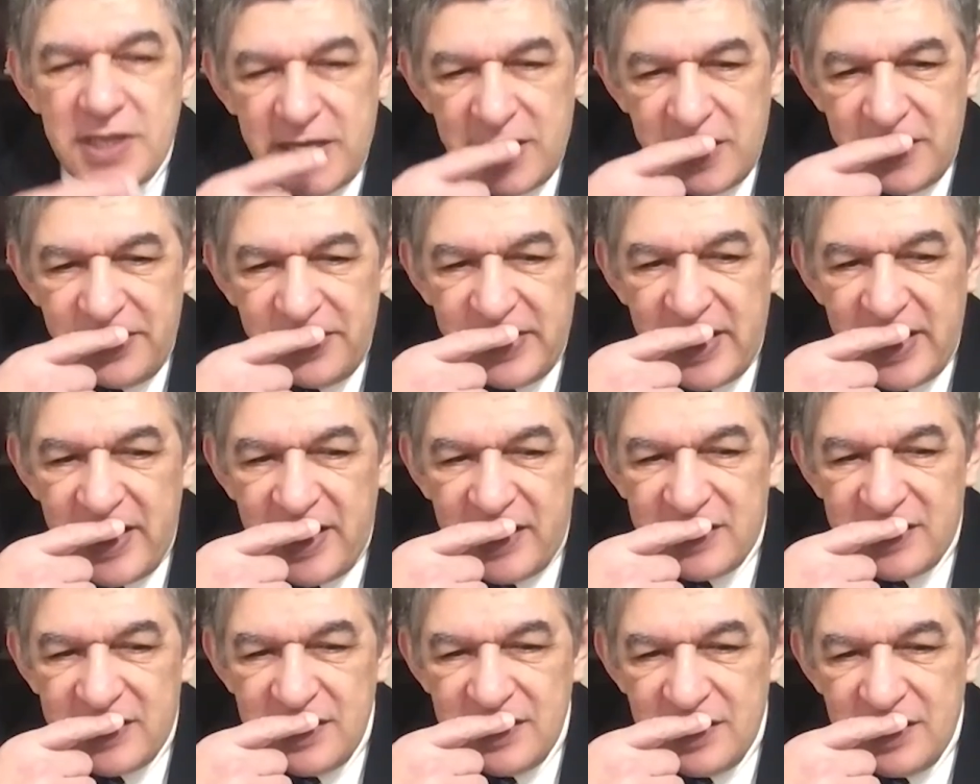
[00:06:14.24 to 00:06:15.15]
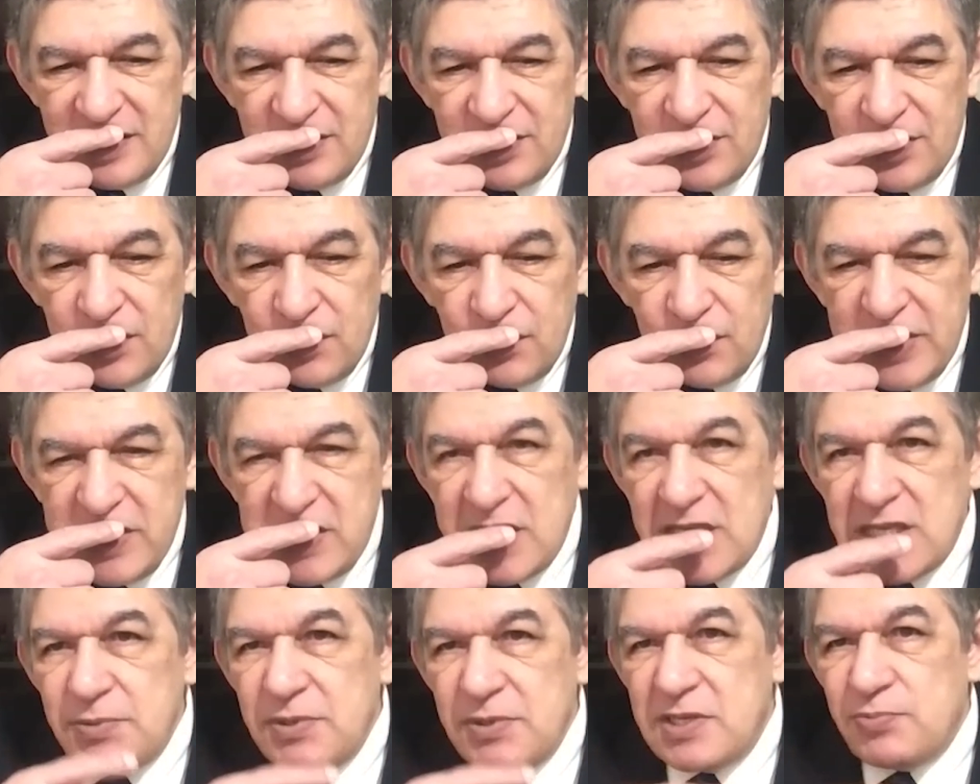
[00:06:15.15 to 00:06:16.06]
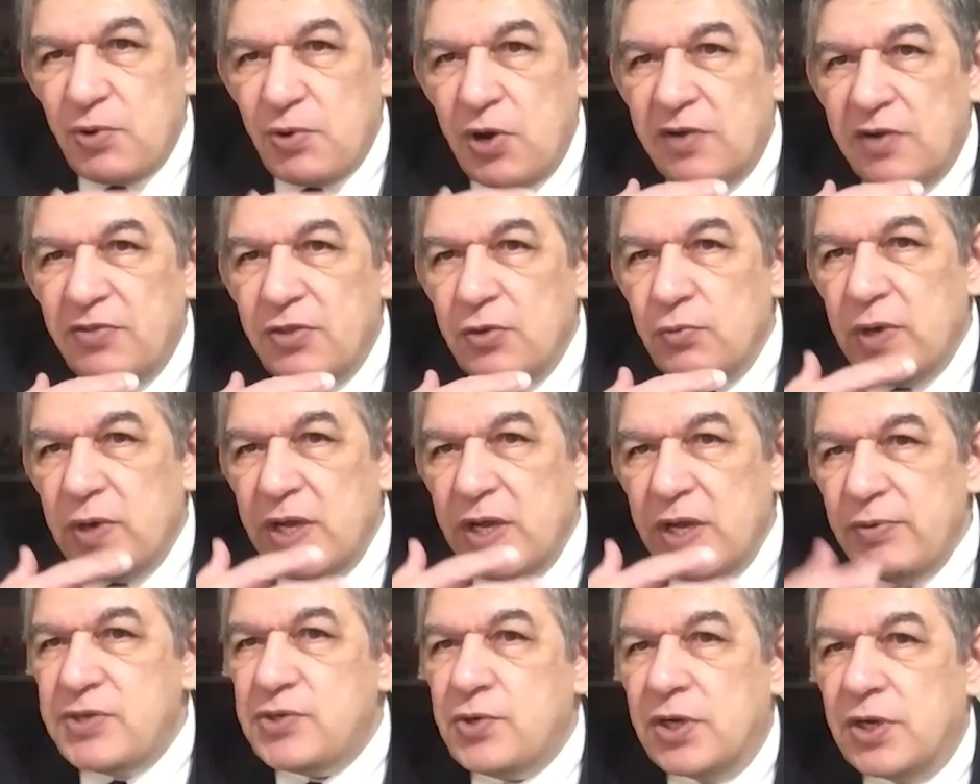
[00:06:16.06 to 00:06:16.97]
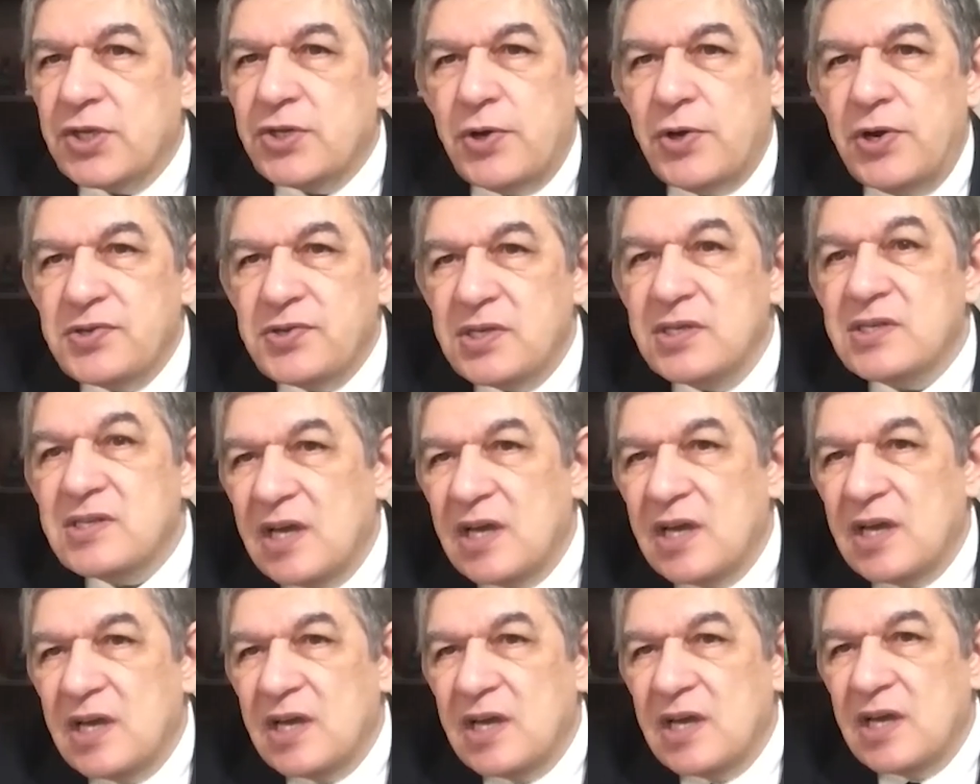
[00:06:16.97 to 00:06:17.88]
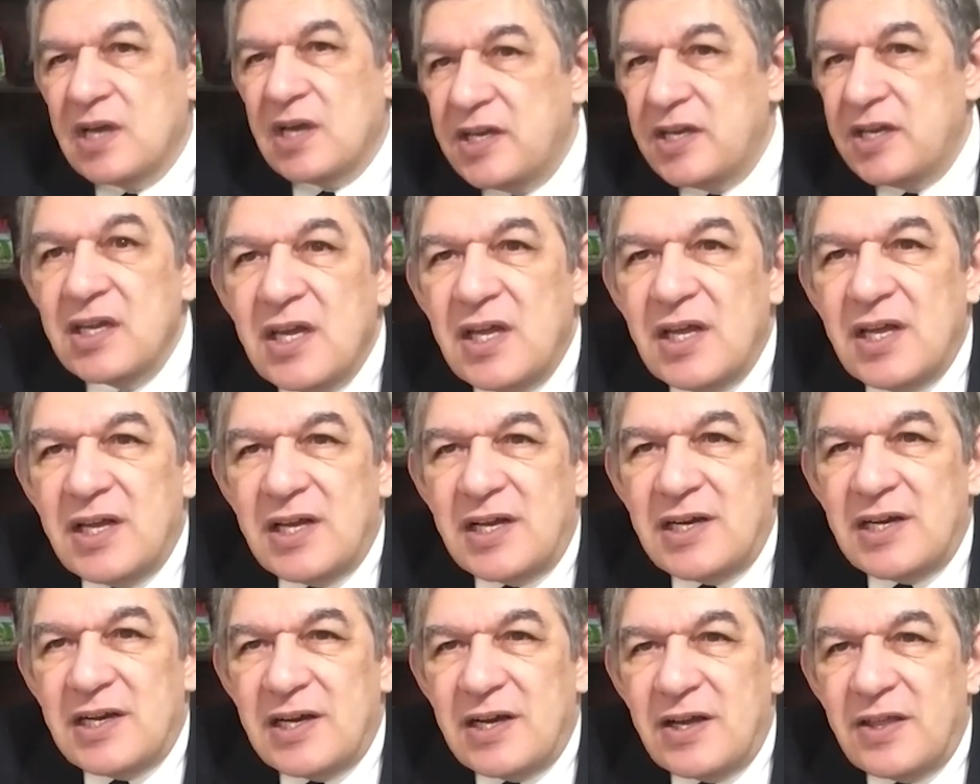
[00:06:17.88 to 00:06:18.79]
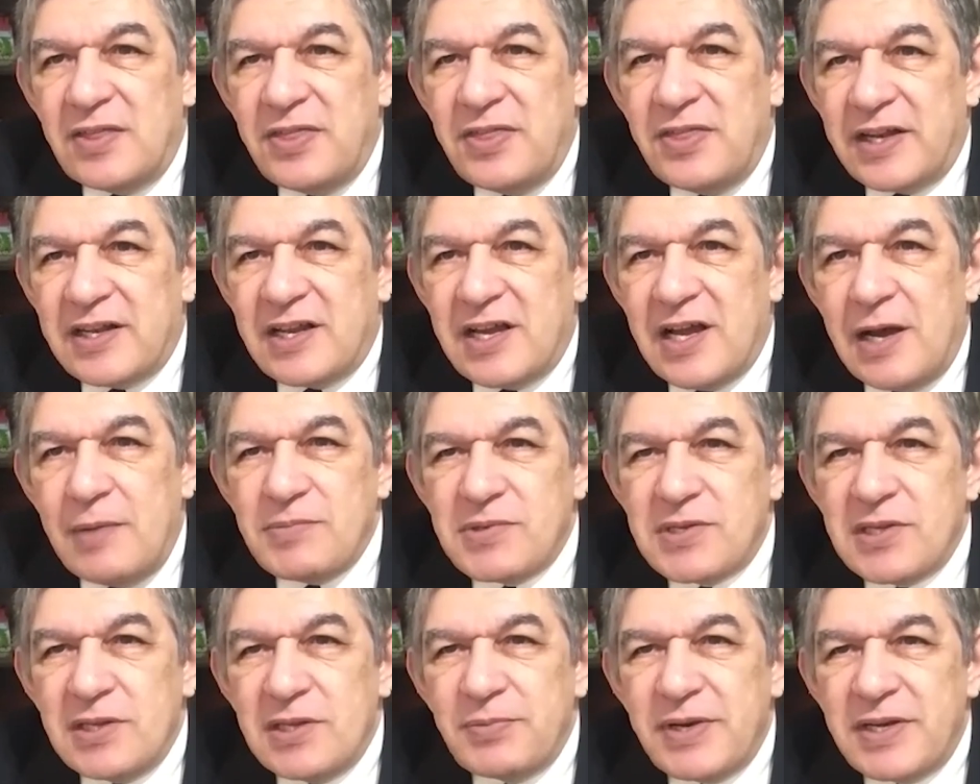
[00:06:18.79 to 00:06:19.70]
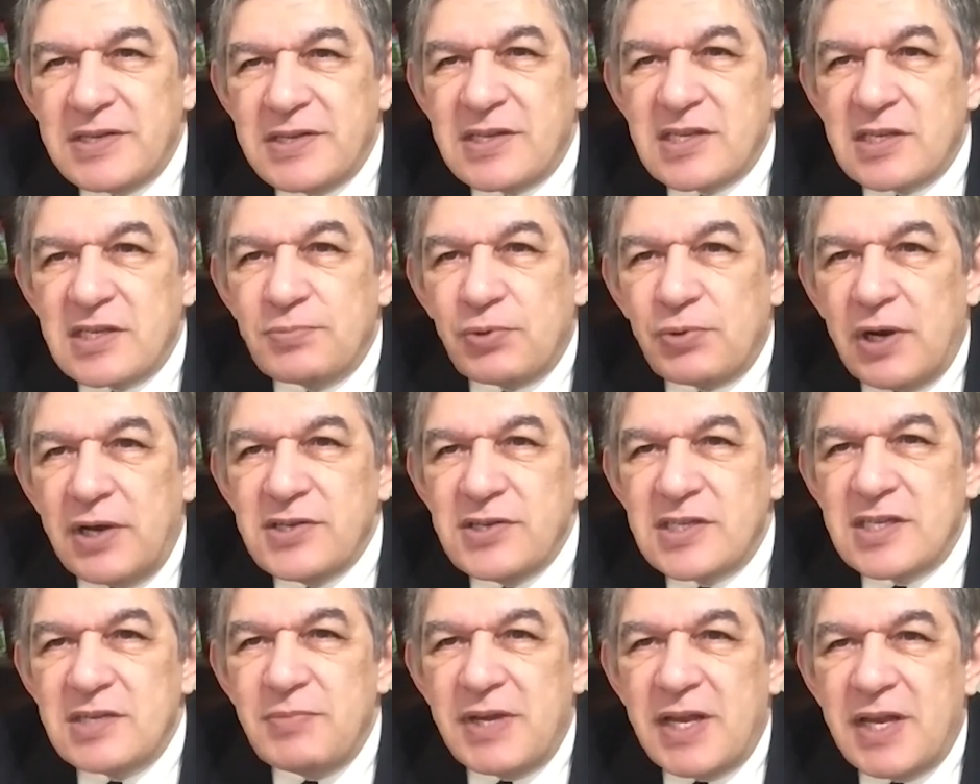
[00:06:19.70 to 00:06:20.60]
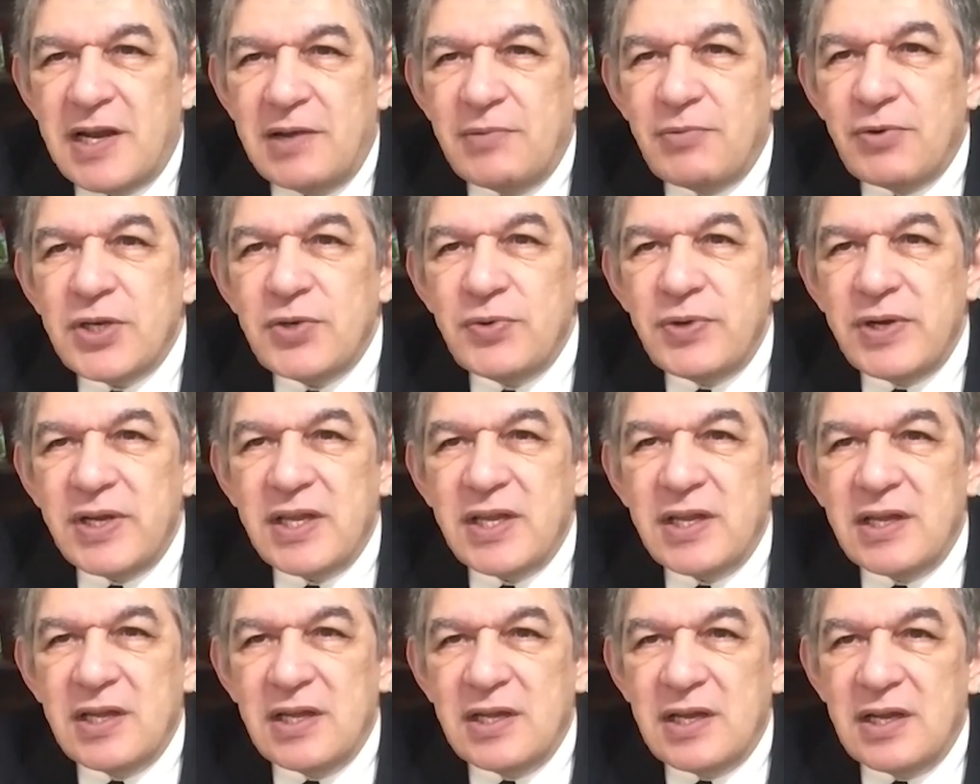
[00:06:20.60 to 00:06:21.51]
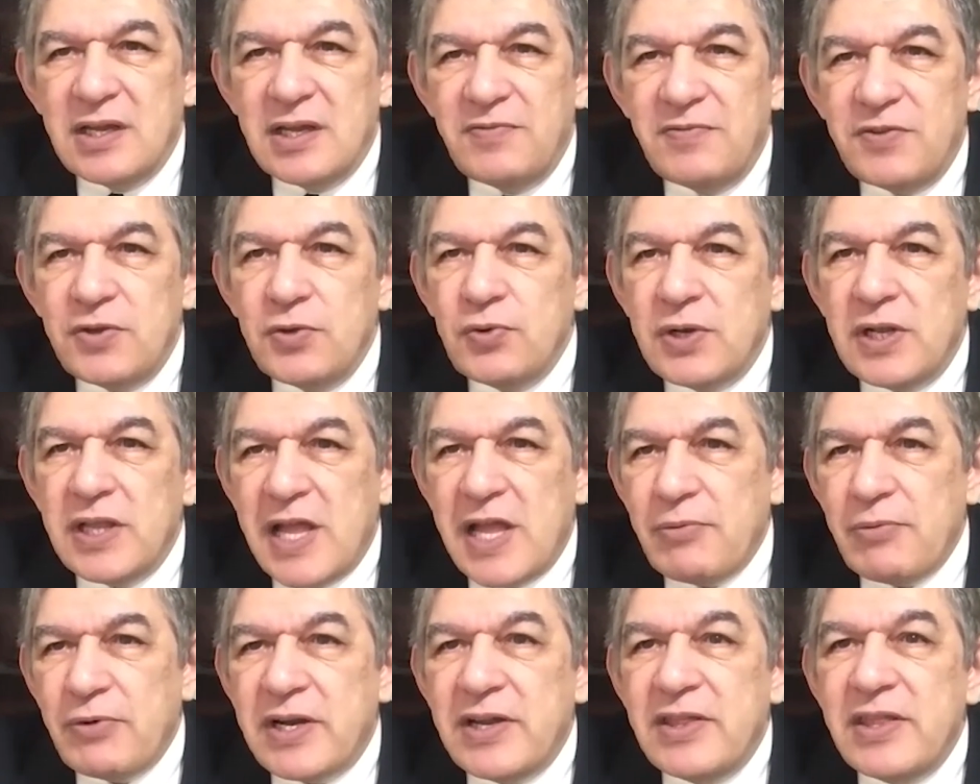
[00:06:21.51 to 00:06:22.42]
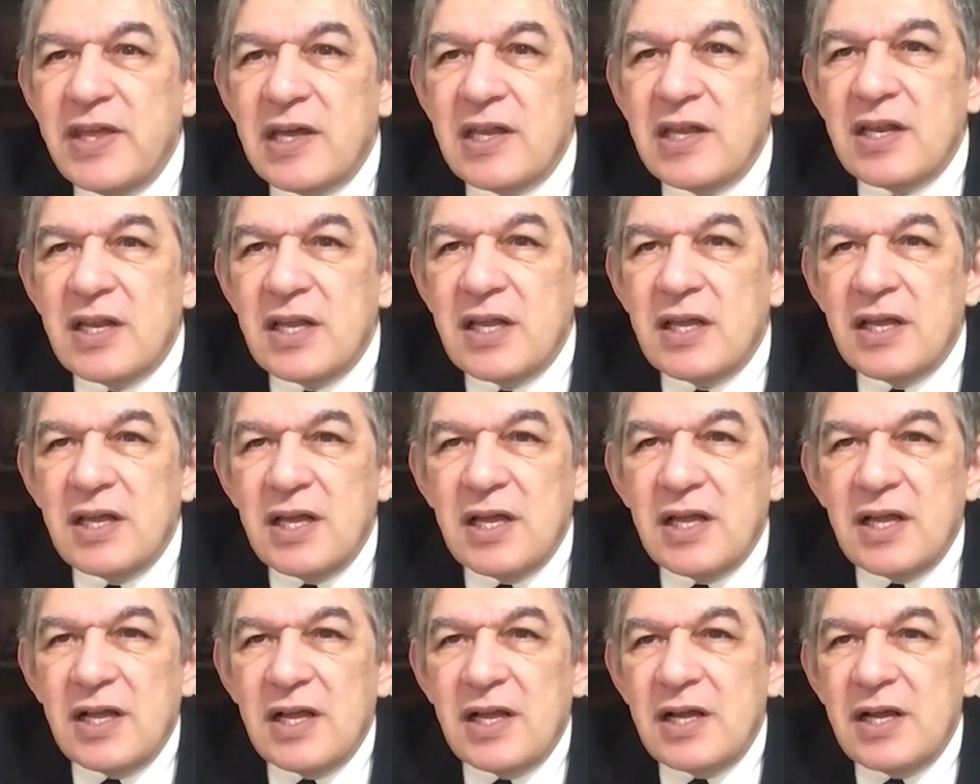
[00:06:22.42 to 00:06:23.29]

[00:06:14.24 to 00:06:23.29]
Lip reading: When you say that racism is part of the way we structure our society, that comes a little bit as a surprise to me. And I'm wondering if you would elaborate on that.